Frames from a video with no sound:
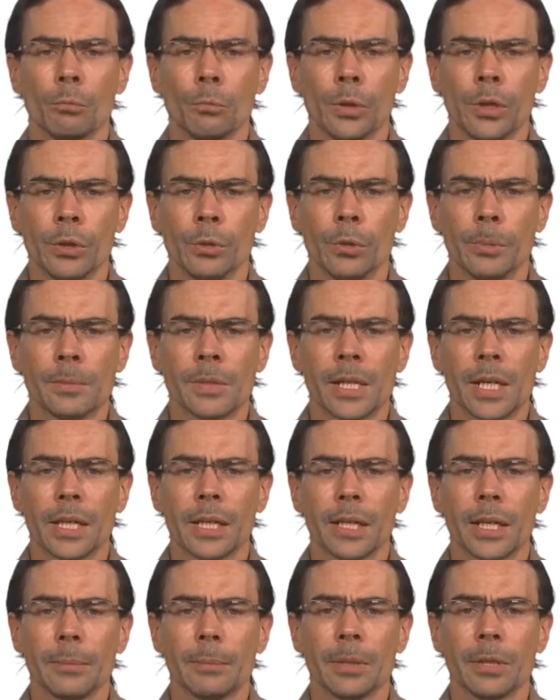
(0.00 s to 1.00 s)
When you
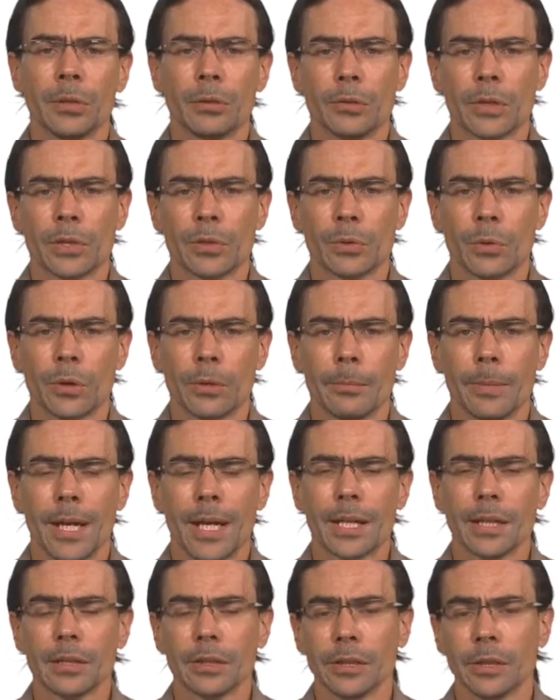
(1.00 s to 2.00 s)
obtain an IP address
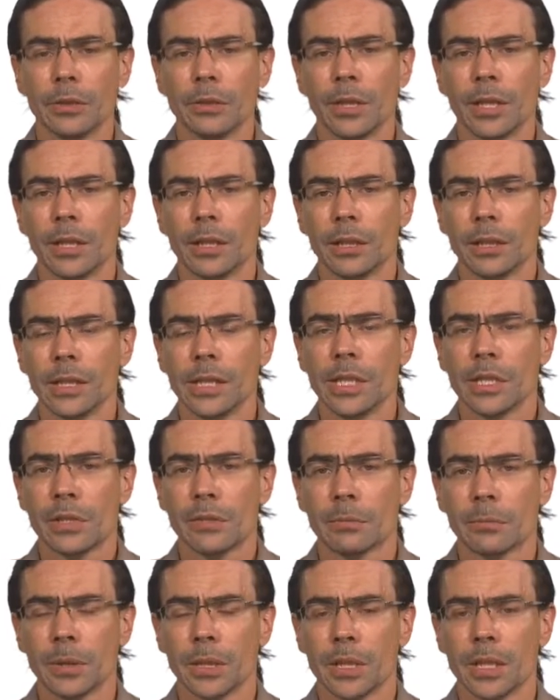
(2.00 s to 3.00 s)
automatically, you get a
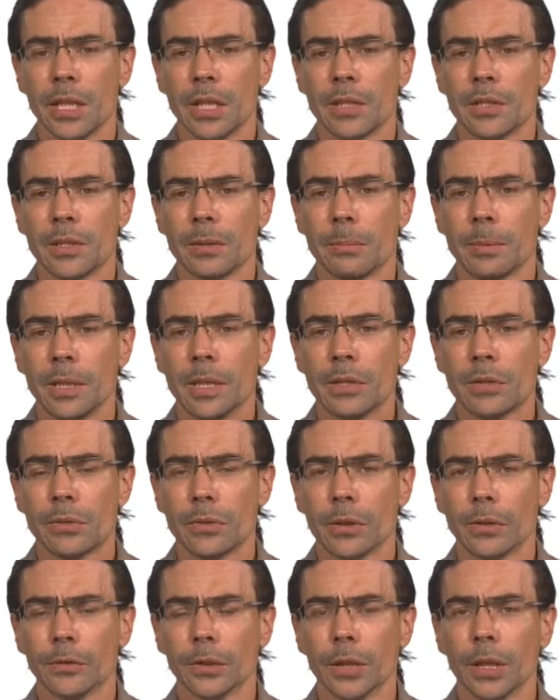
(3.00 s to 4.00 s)
lease from a DHCP
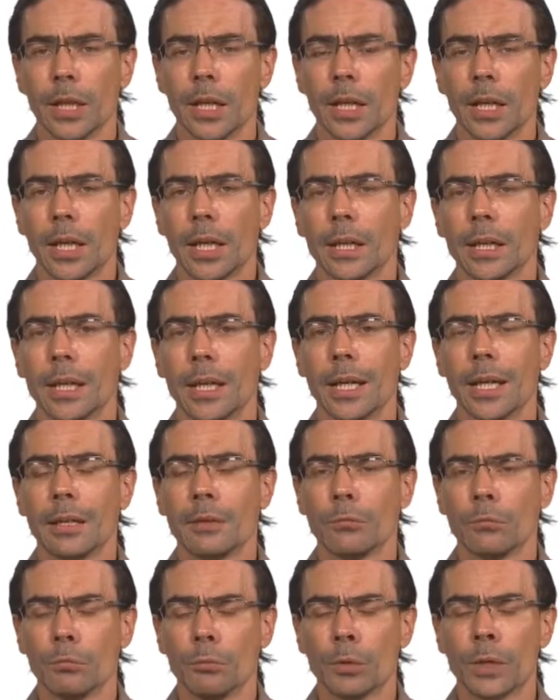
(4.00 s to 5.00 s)
server, and
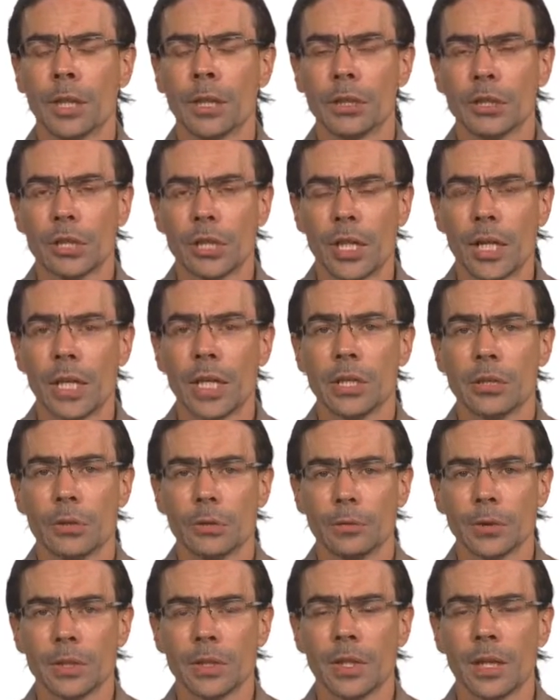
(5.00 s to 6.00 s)
that can change
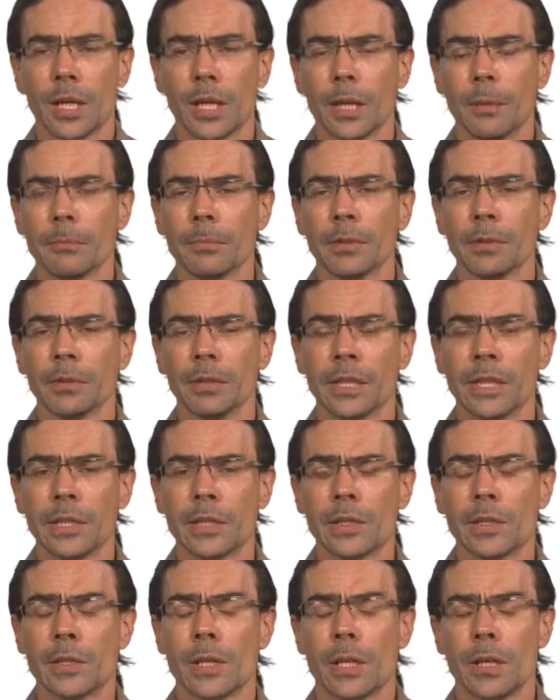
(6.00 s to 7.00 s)
over time. The
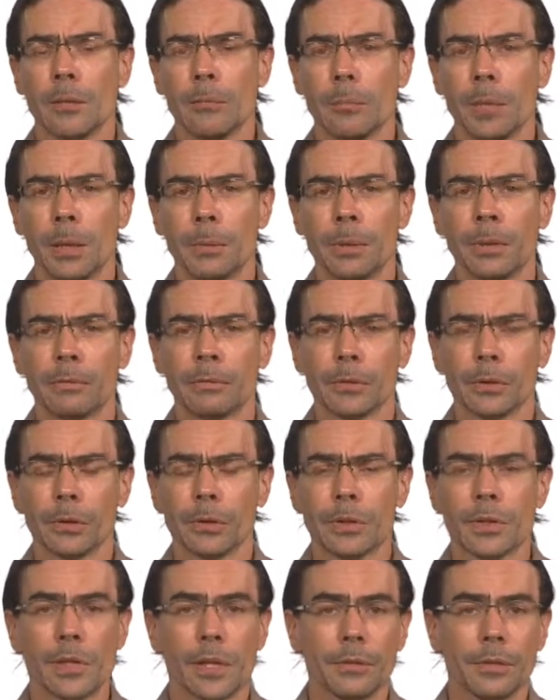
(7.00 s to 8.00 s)
lease may be
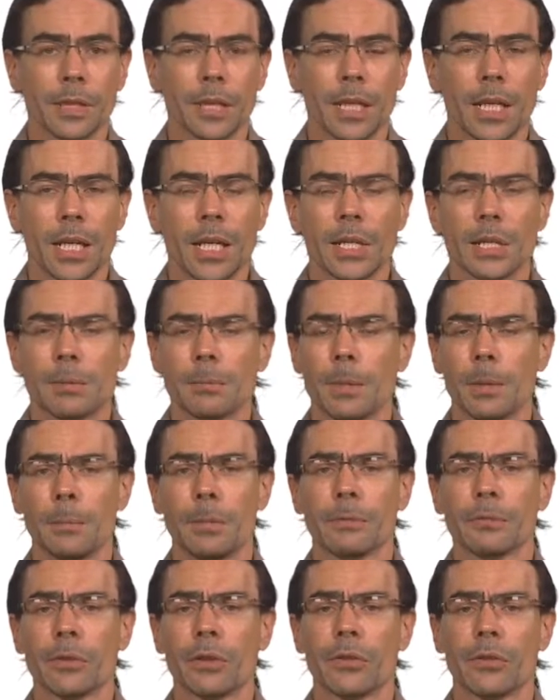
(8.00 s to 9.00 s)
for 7 days,
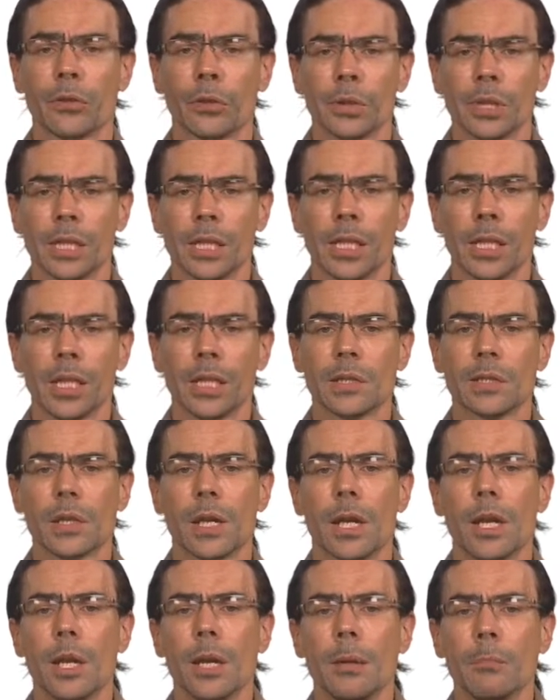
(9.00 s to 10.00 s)
maybe for 30 days.
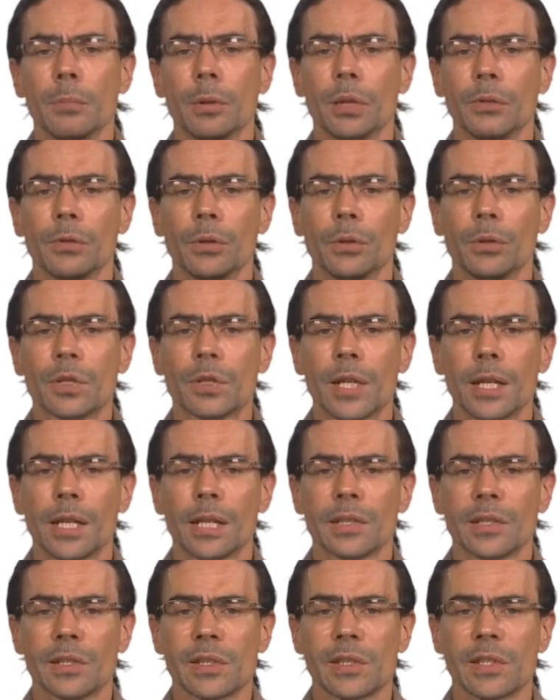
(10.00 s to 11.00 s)
But if you set
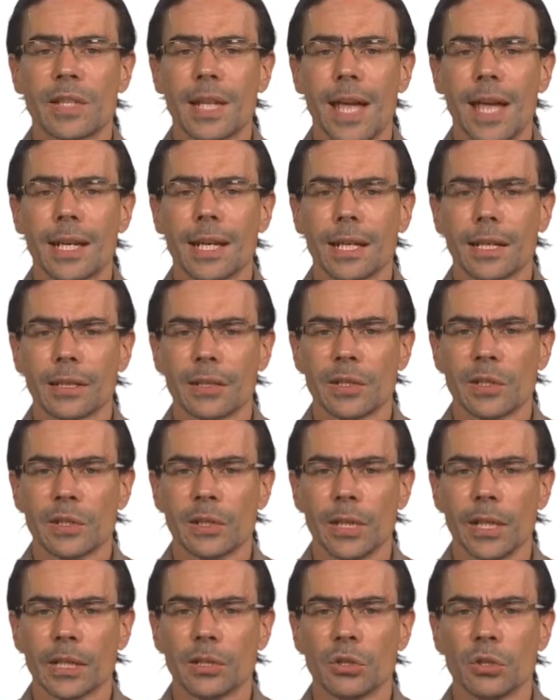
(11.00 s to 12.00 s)
it to static and
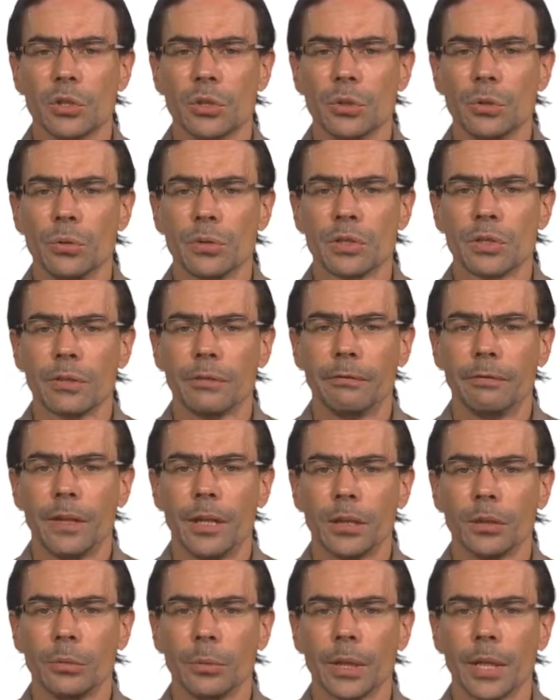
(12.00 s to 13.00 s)
select use the
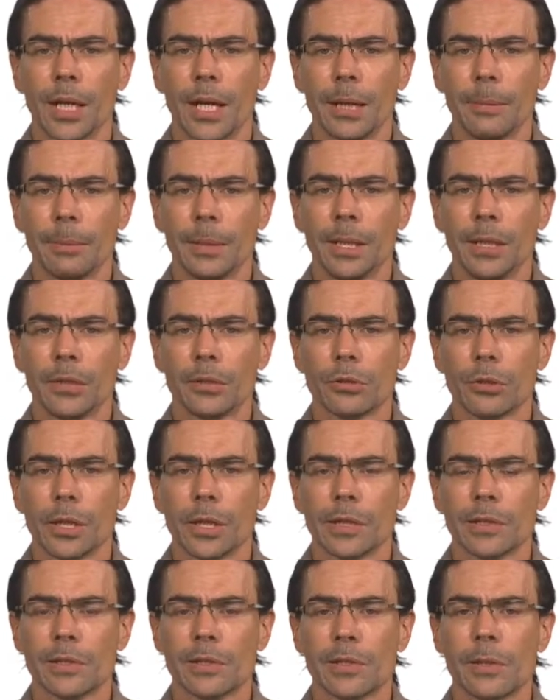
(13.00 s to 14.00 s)
following IP
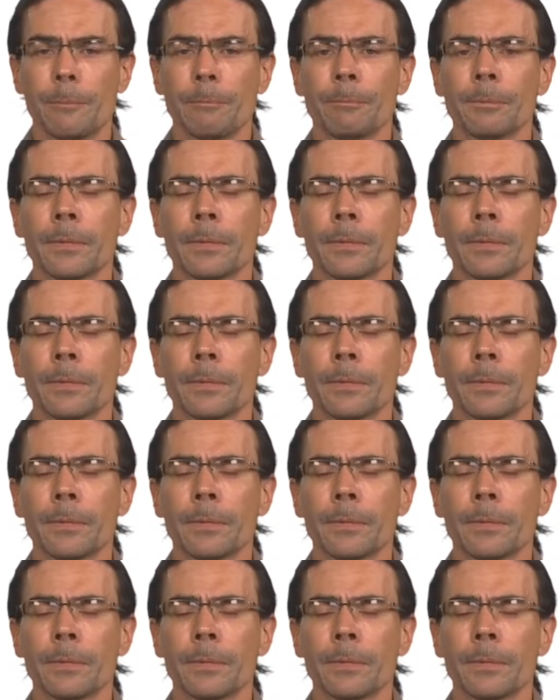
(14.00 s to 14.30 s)
address,